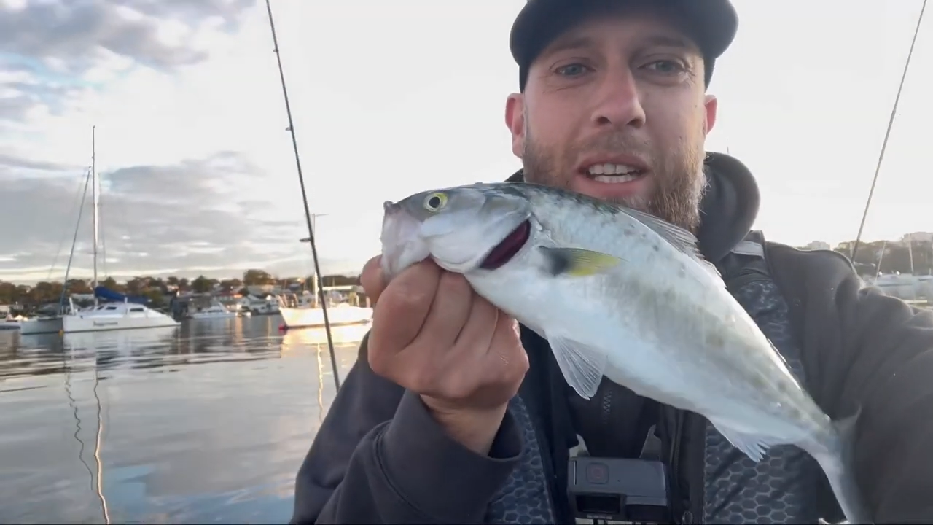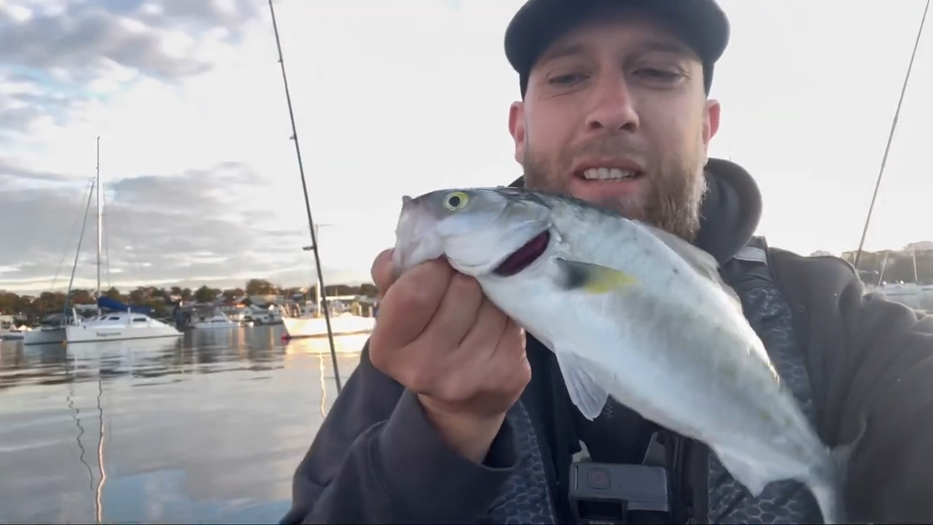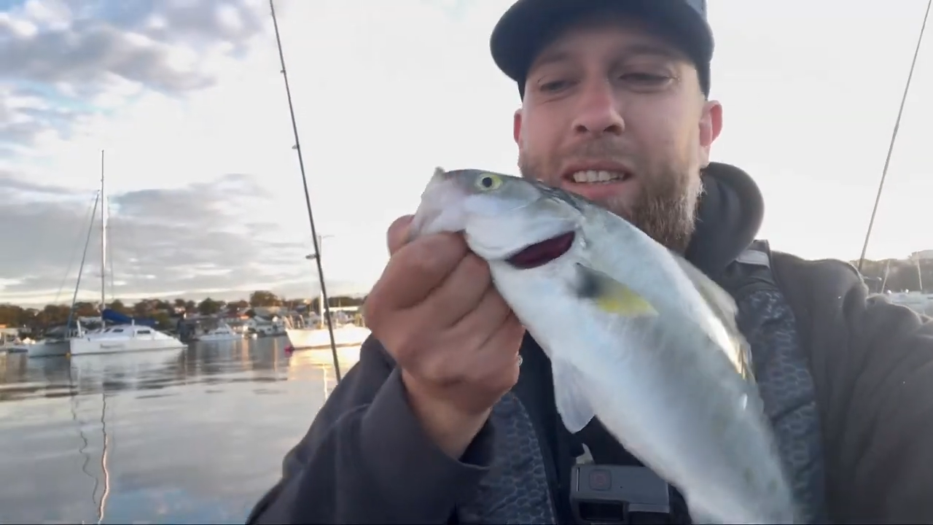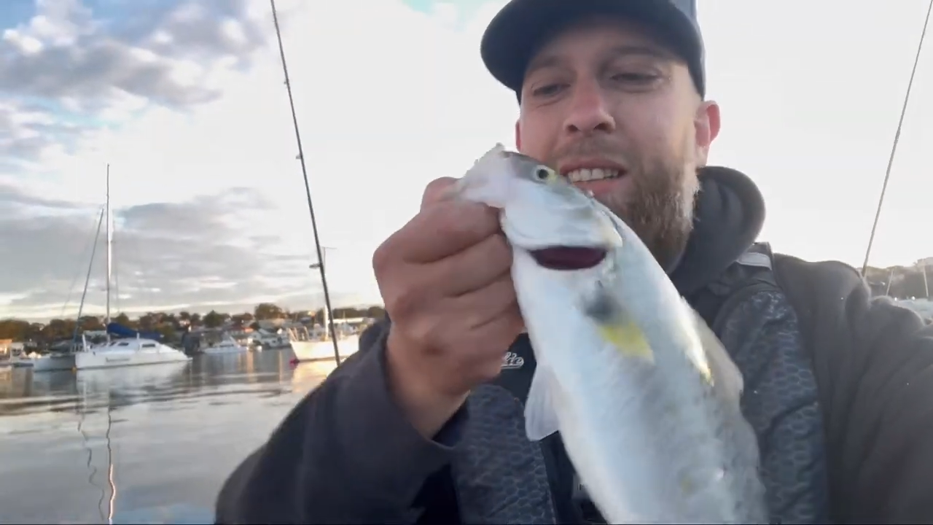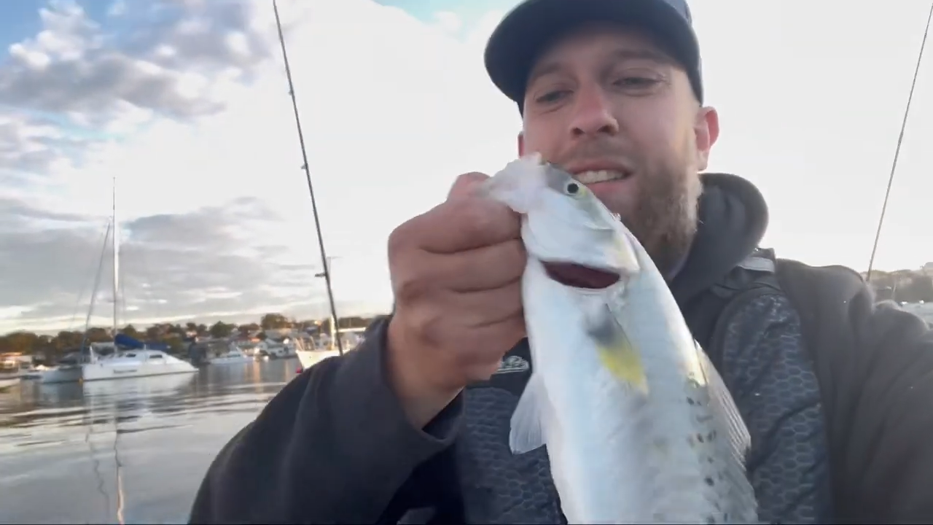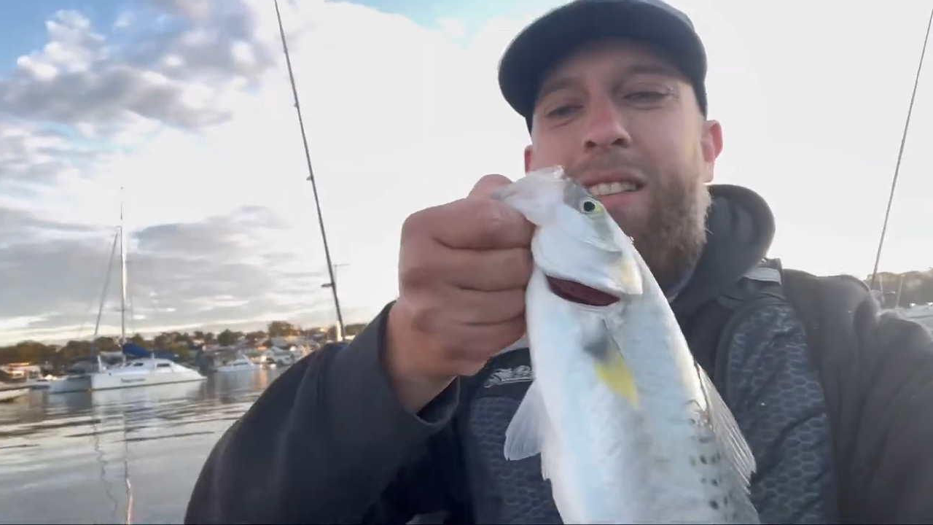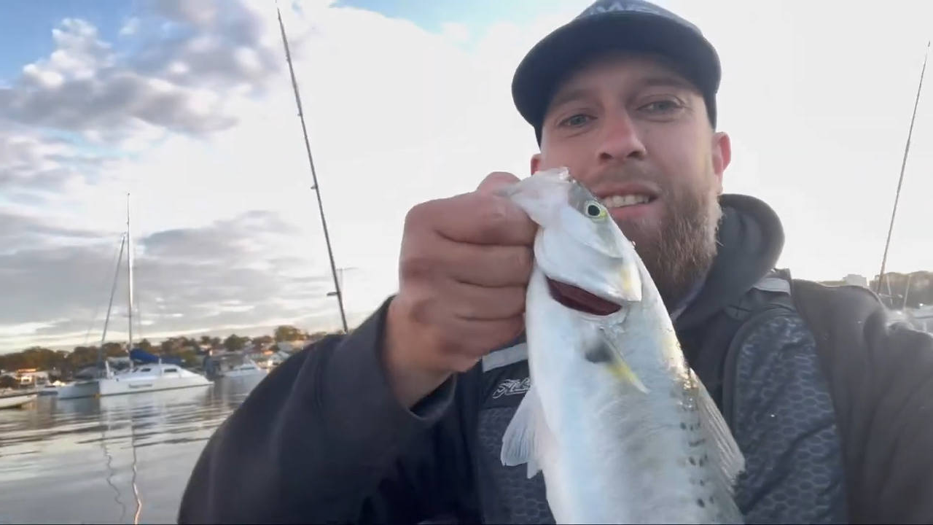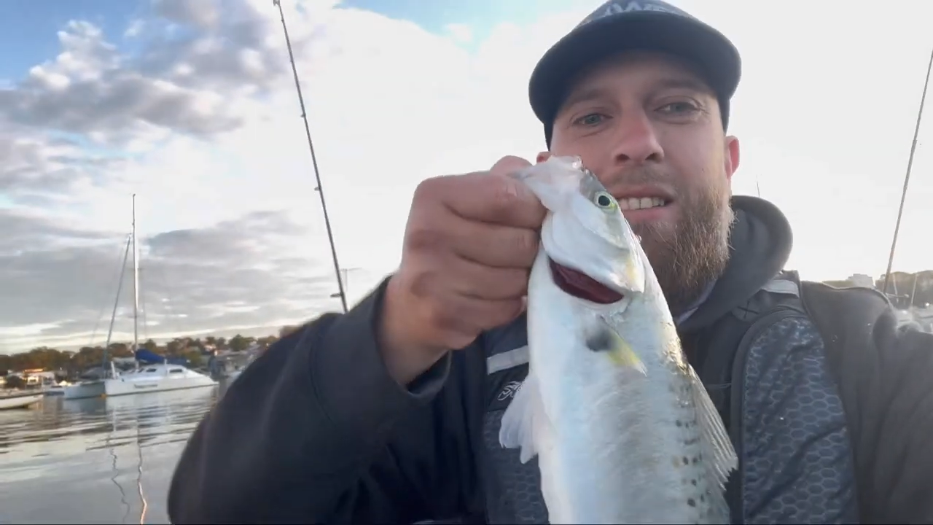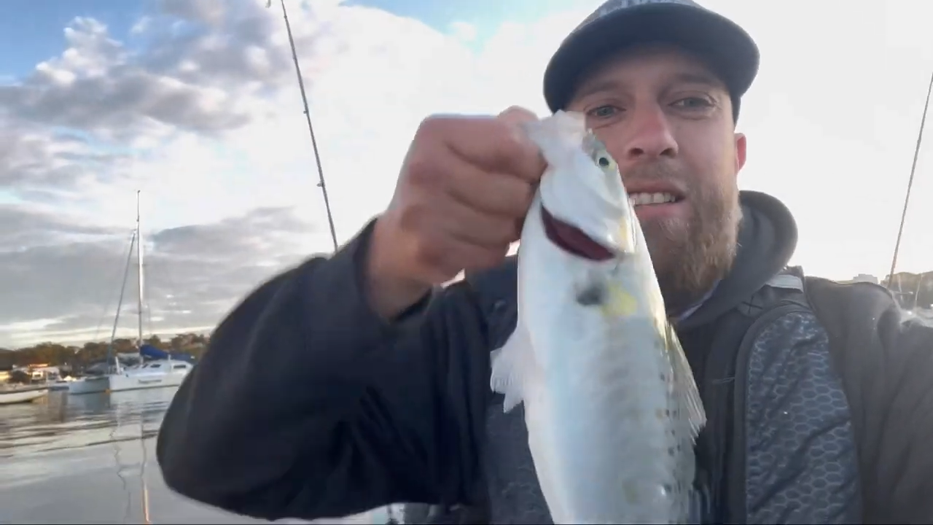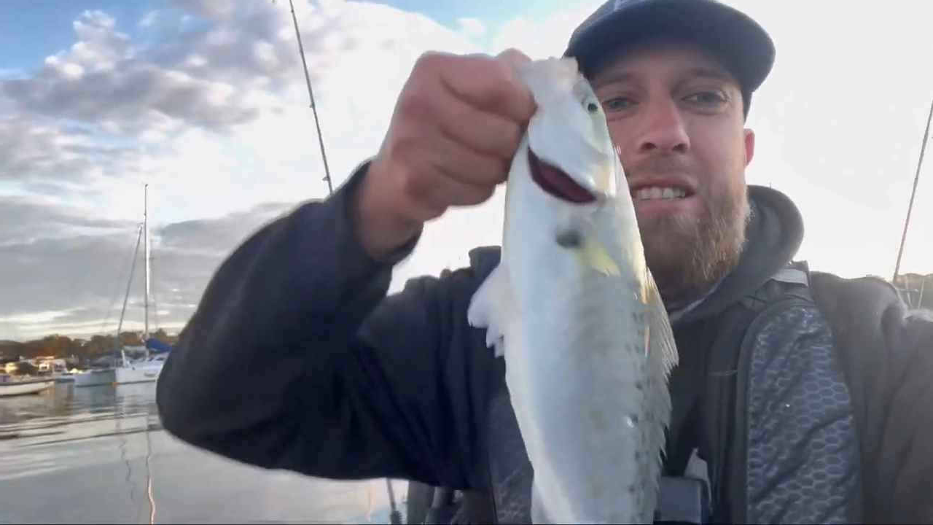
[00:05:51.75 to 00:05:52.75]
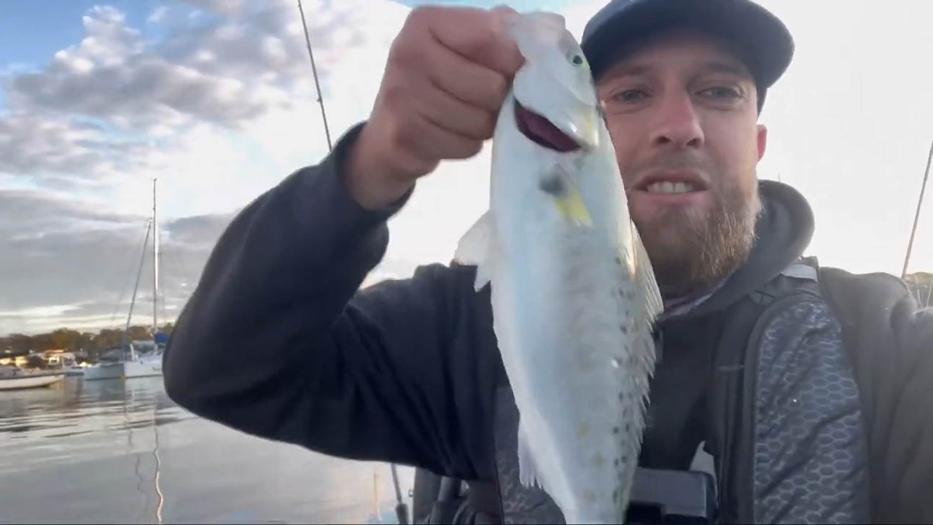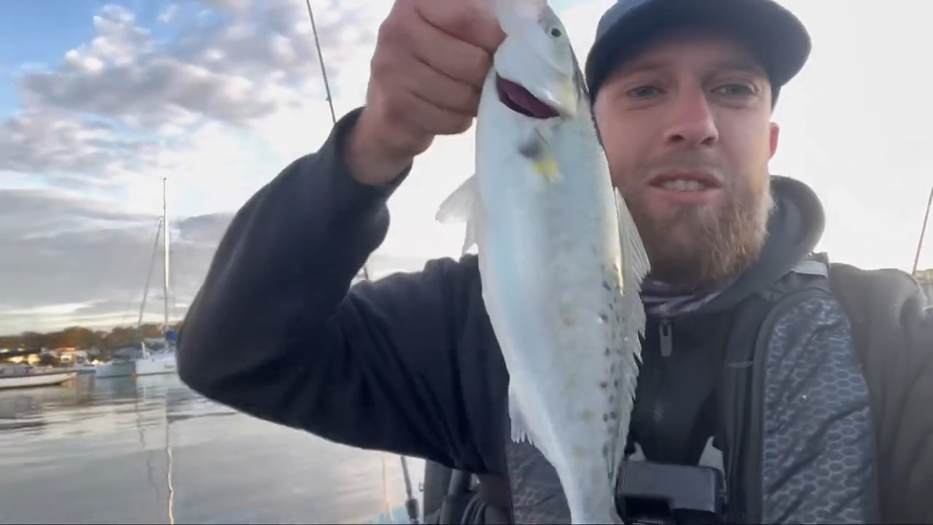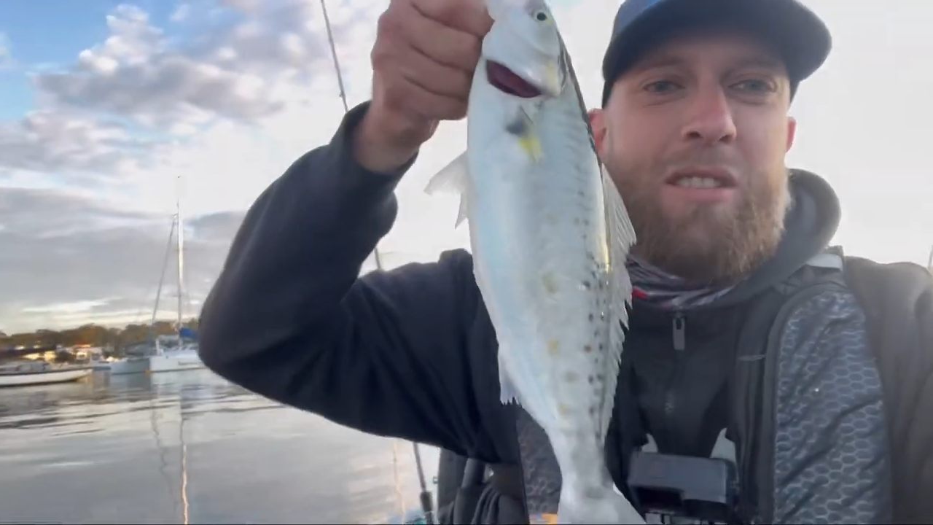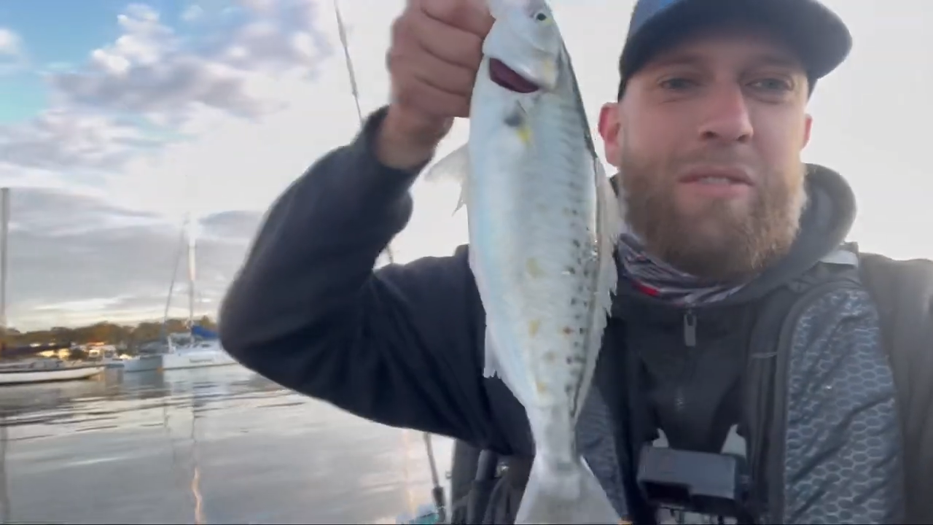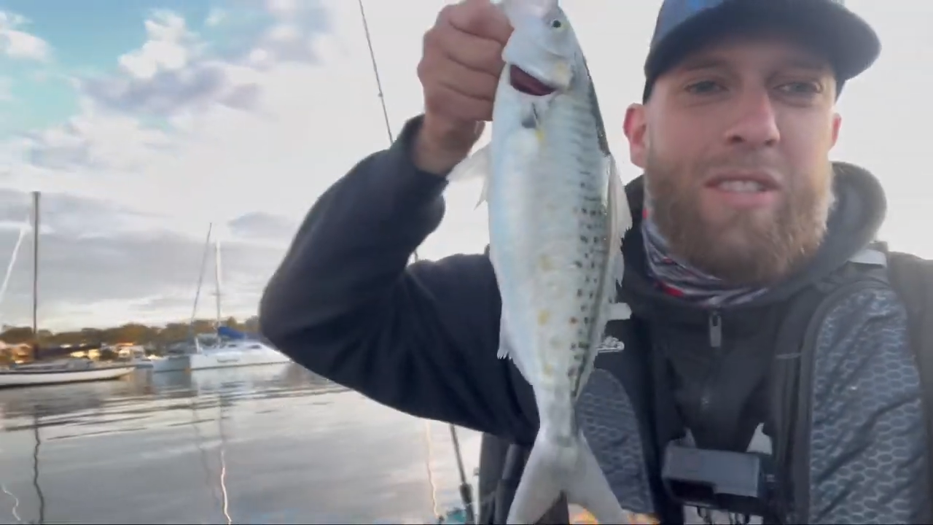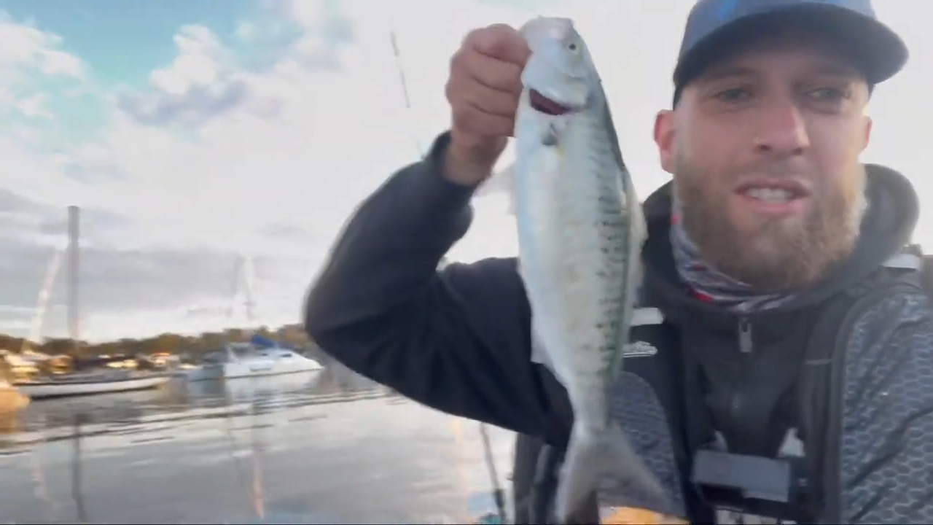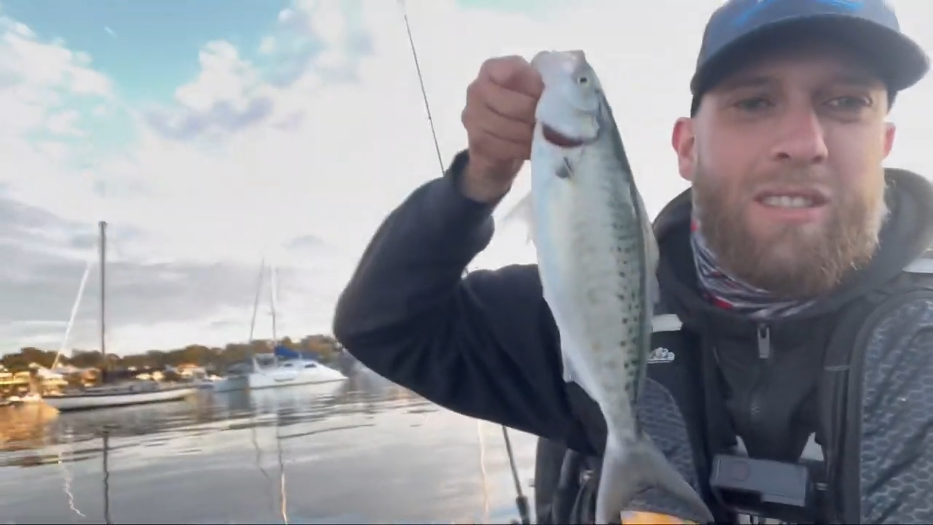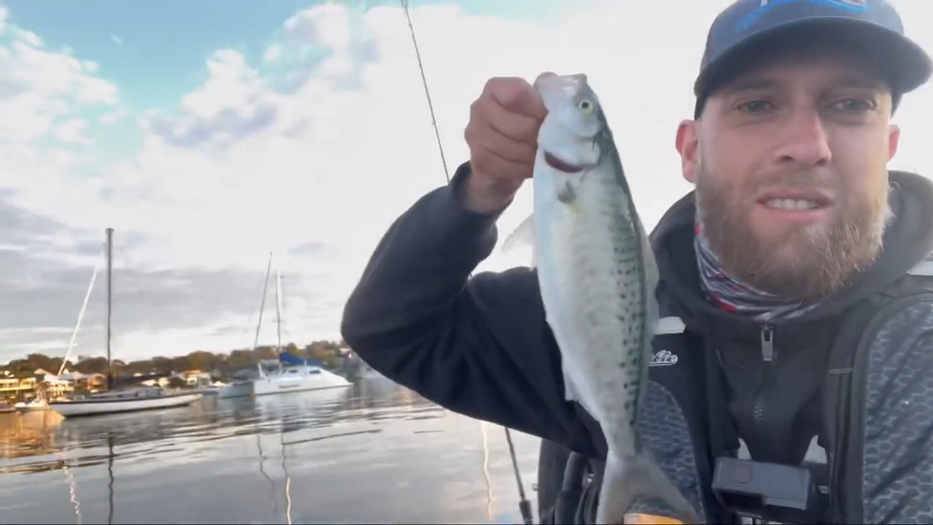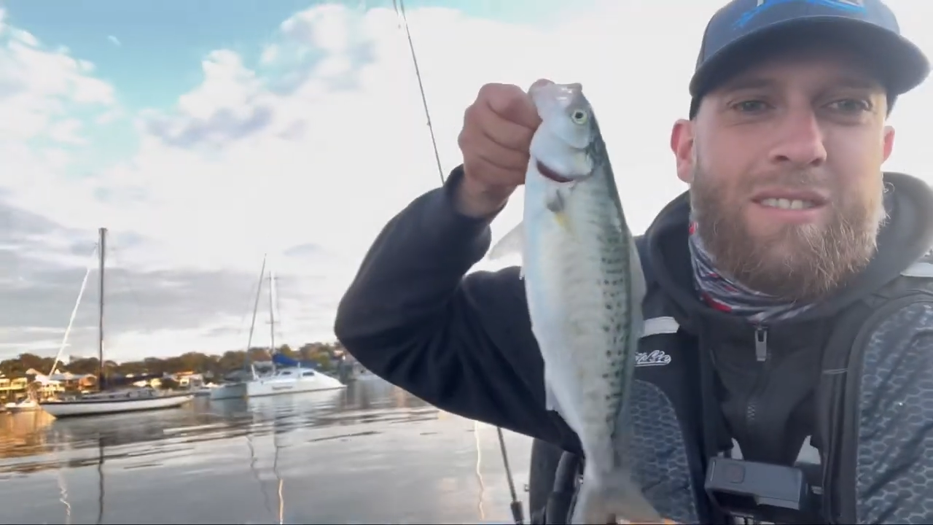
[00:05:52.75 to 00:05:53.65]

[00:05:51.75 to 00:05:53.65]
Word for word: in. It's a nice fish.